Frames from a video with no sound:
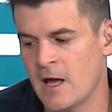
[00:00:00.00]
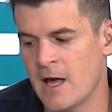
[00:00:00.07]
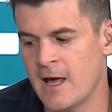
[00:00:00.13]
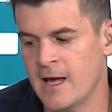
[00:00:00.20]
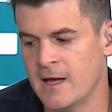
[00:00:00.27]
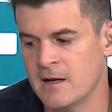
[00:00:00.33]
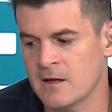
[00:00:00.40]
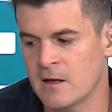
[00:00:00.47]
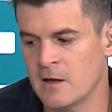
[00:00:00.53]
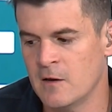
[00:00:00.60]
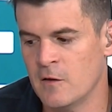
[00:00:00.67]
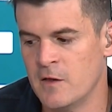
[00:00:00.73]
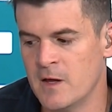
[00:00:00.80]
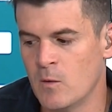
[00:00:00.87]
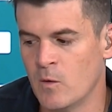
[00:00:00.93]
And
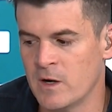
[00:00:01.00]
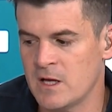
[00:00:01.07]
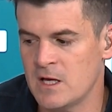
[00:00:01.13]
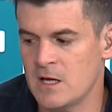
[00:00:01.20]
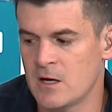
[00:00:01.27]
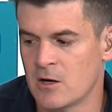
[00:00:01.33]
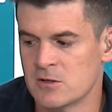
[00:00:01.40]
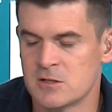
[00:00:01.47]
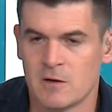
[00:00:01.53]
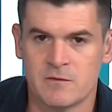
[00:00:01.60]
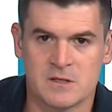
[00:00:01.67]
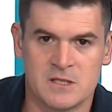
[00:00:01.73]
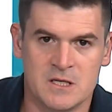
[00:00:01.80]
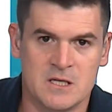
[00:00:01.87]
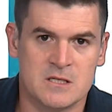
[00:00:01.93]
then when he goes
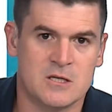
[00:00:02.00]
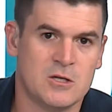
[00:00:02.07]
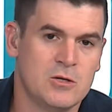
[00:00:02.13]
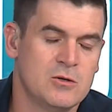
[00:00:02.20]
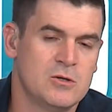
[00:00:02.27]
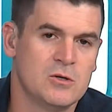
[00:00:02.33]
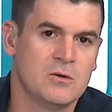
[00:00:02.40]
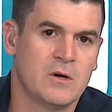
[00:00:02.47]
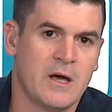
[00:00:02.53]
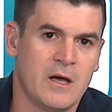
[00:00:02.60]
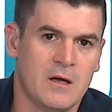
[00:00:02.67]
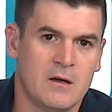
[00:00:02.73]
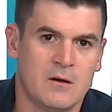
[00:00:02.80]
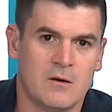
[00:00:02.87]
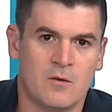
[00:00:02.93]
overseas and you do
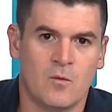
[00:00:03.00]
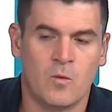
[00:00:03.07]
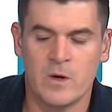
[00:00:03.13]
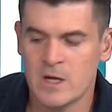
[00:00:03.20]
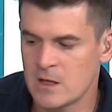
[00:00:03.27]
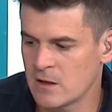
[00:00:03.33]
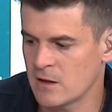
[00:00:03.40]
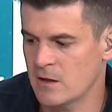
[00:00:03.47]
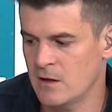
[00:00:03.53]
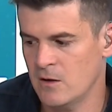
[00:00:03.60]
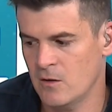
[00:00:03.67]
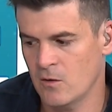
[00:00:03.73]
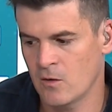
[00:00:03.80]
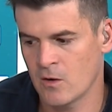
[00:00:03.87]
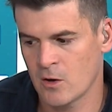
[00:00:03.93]
a
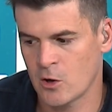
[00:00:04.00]
weekly